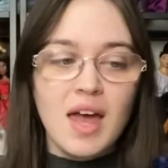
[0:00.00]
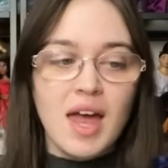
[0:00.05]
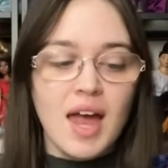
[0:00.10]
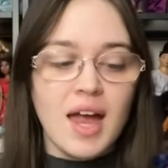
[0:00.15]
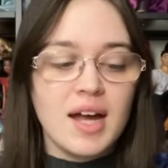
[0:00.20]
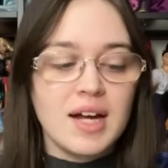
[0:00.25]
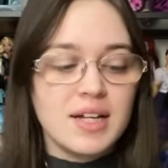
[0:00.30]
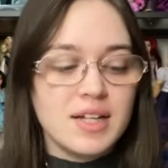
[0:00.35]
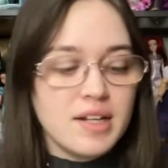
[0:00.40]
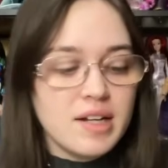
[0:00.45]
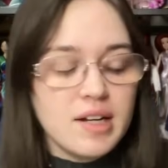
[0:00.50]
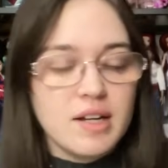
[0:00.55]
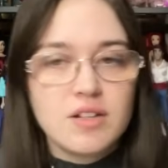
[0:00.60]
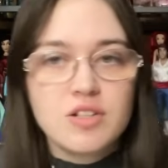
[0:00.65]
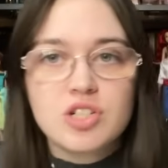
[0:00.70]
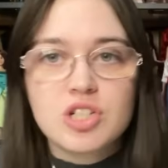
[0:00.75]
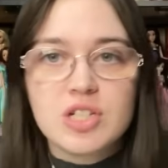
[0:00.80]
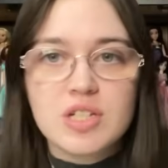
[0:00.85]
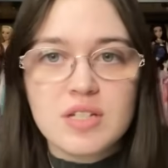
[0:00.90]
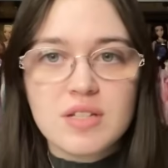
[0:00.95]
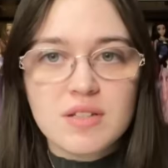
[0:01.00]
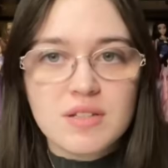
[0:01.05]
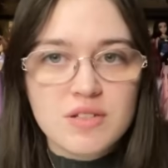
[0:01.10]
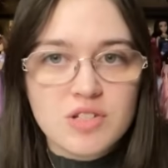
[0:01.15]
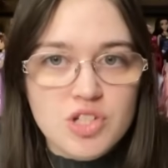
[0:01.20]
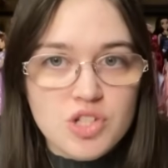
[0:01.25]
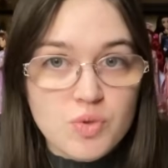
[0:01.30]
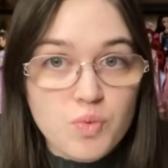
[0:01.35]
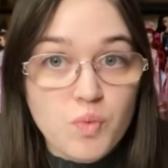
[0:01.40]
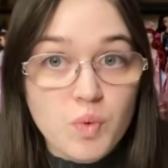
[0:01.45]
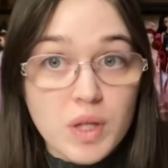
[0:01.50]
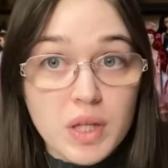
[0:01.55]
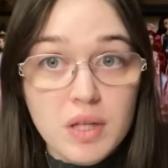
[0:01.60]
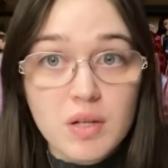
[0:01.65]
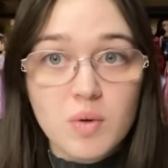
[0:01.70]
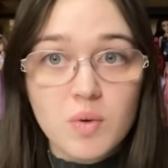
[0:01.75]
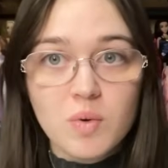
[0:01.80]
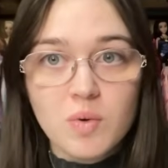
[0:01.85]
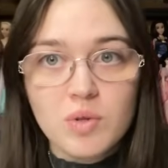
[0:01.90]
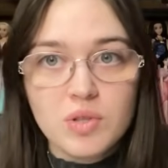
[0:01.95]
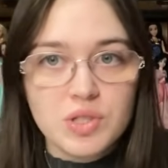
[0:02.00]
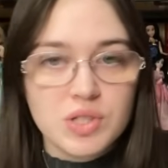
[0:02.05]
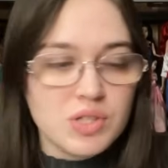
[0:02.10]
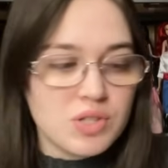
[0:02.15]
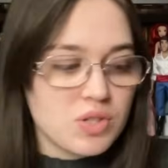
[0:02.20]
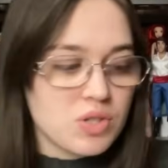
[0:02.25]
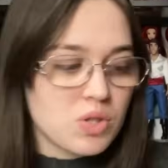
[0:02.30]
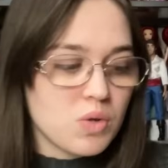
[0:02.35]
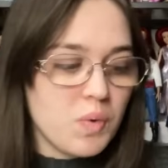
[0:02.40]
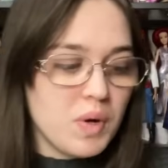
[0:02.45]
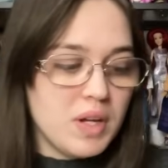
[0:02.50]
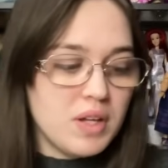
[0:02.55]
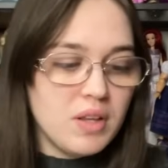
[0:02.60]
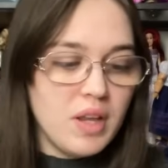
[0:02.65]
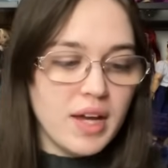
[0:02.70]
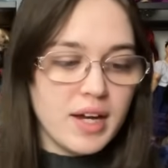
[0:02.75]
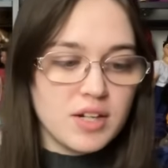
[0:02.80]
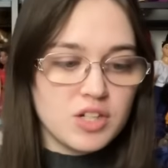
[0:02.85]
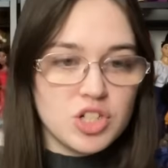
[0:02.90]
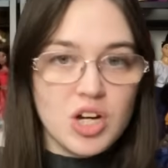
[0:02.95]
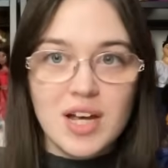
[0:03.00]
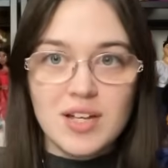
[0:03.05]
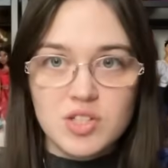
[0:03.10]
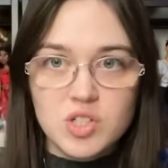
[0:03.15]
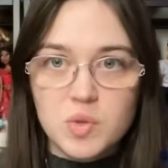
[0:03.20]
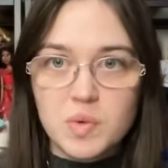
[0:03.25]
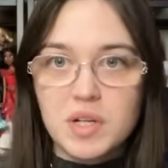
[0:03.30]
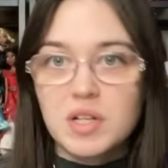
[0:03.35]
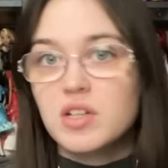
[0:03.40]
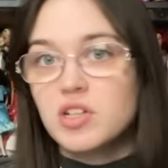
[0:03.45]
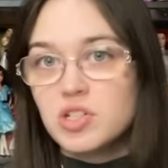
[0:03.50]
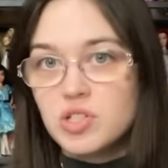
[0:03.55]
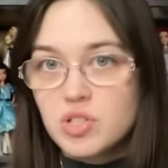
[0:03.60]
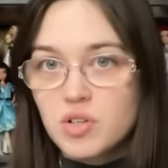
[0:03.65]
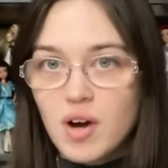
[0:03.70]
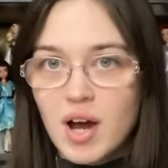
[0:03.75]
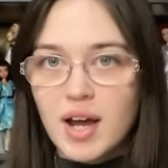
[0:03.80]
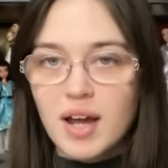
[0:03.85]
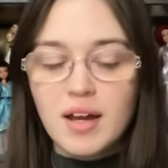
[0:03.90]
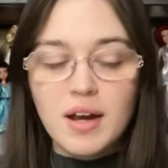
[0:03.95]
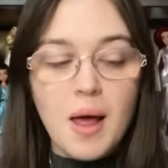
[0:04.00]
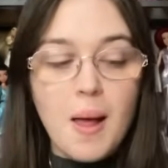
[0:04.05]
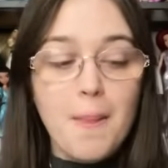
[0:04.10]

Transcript: And she she's really cool. She's a squid, like a giant squid, because she's a kraken.